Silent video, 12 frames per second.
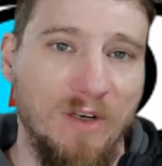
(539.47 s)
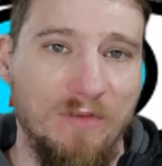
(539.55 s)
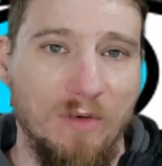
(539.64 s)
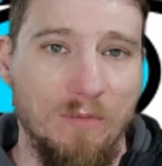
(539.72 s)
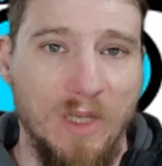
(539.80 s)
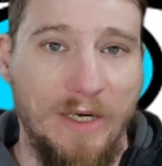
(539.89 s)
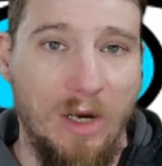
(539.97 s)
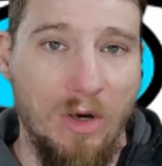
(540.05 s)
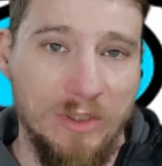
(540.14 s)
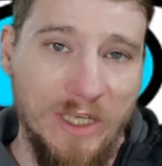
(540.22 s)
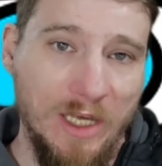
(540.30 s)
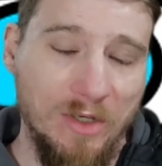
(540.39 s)
from like all
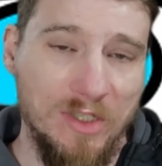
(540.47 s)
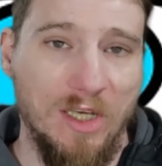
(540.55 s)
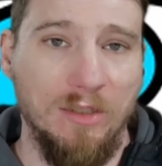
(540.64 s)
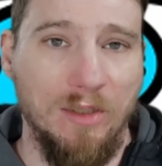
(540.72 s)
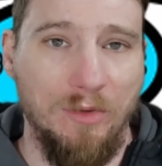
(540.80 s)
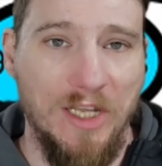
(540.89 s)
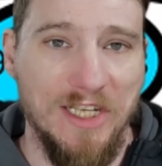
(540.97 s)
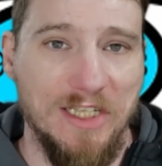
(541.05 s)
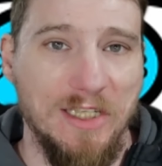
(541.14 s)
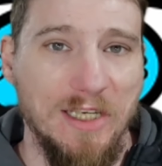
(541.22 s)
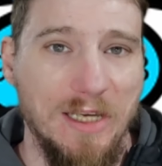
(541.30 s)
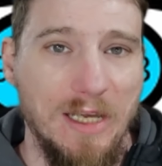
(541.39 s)
the others on the list,
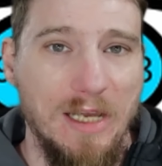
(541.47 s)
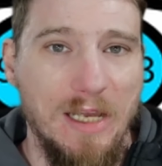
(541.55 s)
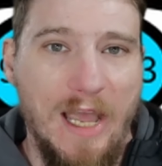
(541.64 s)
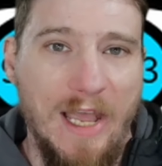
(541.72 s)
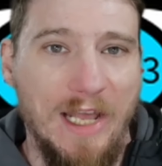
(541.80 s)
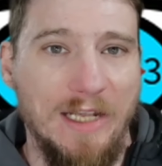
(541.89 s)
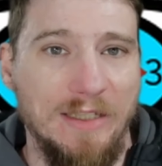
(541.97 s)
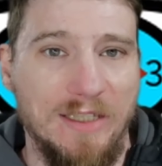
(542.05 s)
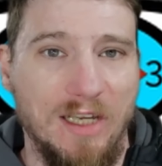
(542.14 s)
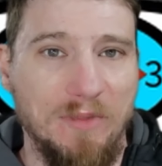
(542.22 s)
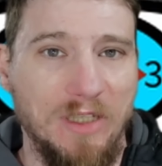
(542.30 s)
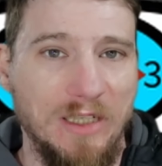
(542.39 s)
and
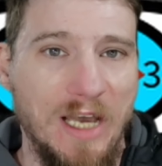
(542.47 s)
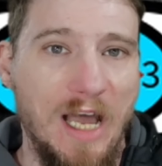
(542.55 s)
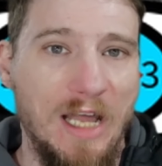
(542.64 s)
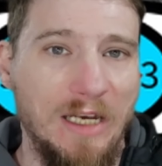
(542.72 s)
something that